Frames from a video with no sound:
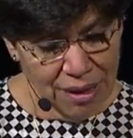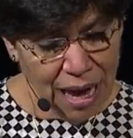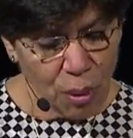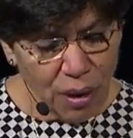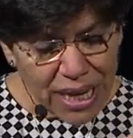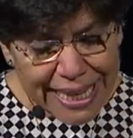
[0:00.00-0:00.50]

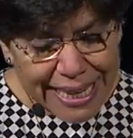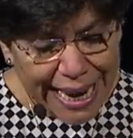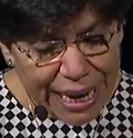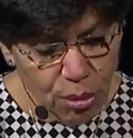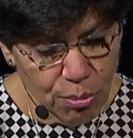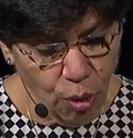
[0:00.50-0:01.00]
I want to
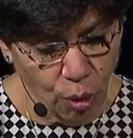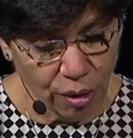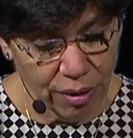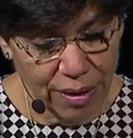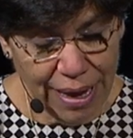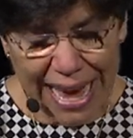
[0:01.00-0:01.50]
care
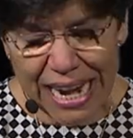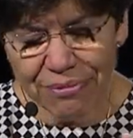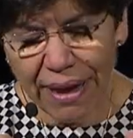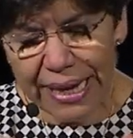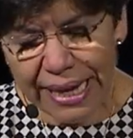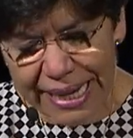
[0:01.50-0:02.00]
more. And if
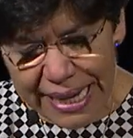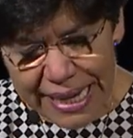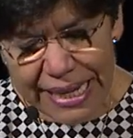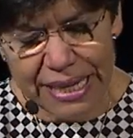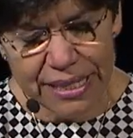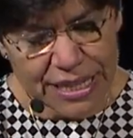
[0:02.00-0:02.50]
I
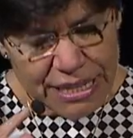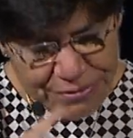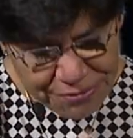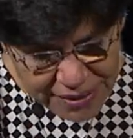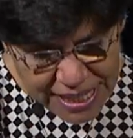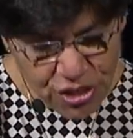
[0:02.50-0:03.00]
heed
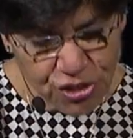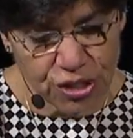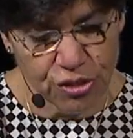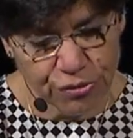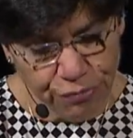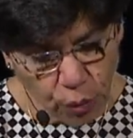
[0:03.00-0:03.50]

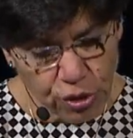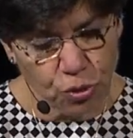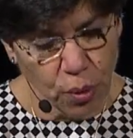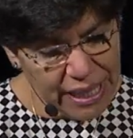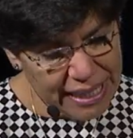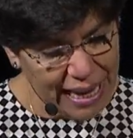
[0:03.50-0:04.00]
Ephesians
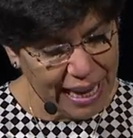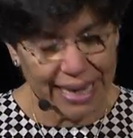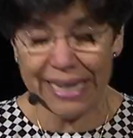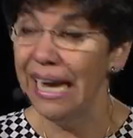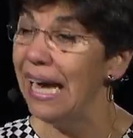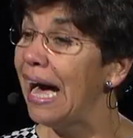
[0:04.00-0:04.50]

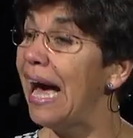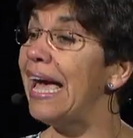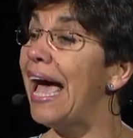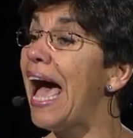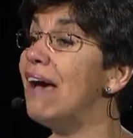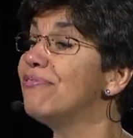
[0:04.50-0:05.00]
4:29, I
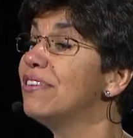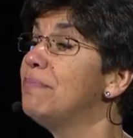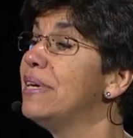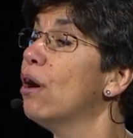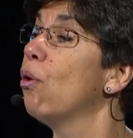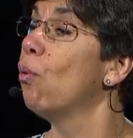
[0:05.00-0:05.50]
have to
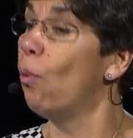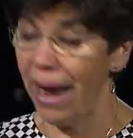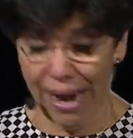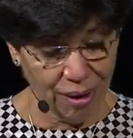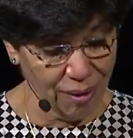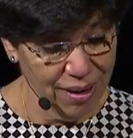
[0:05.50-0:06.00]
be
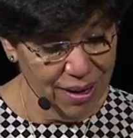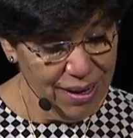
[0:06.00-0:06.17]
aware